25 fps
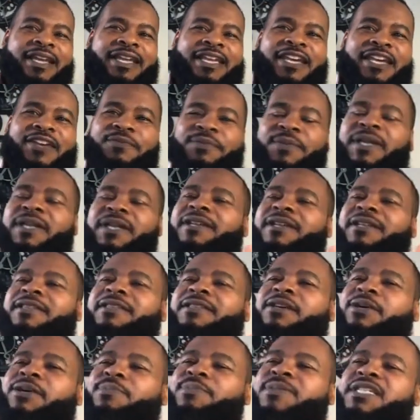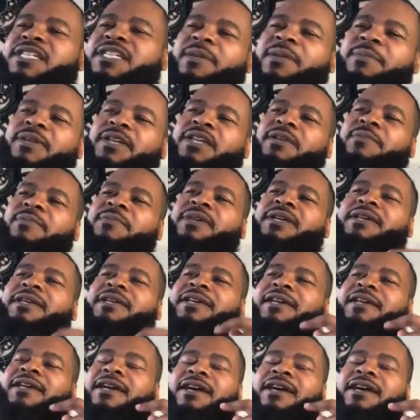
Give me the thumbs up, give me,